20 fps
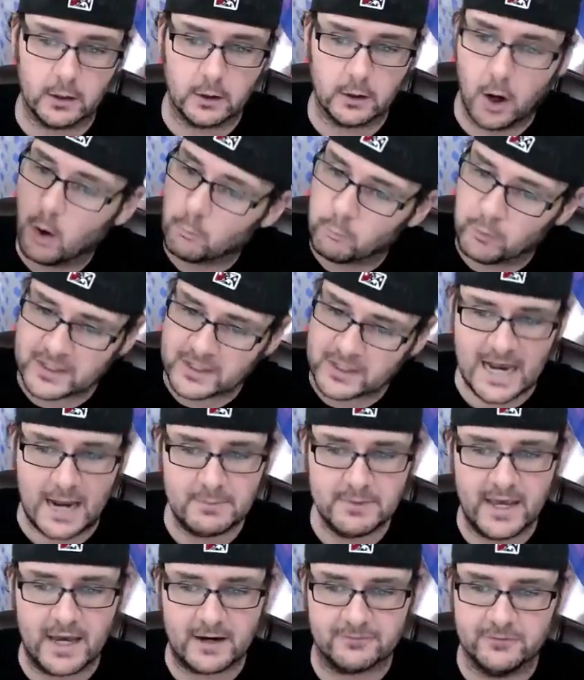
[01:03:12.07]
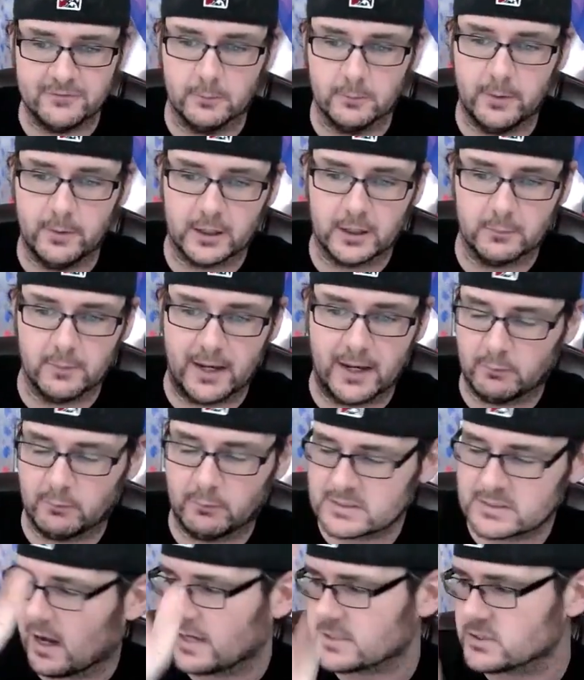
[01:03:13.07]
Brick Somniac Feel Better, man. We saw
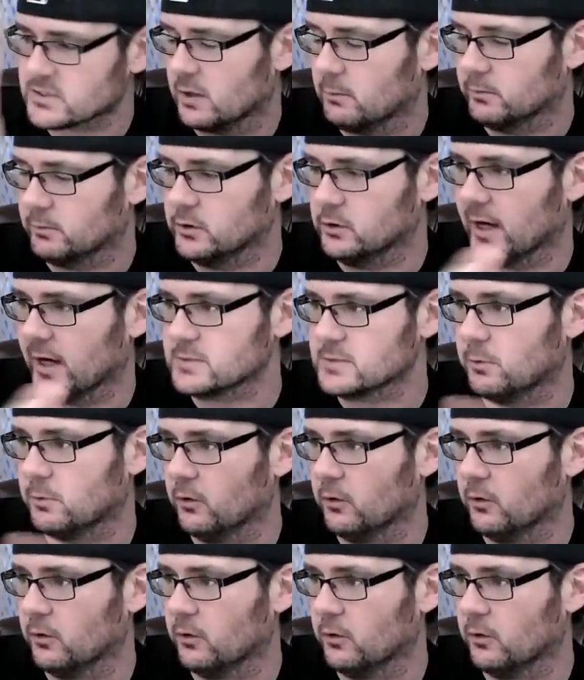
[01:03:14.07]
I saw you guys both.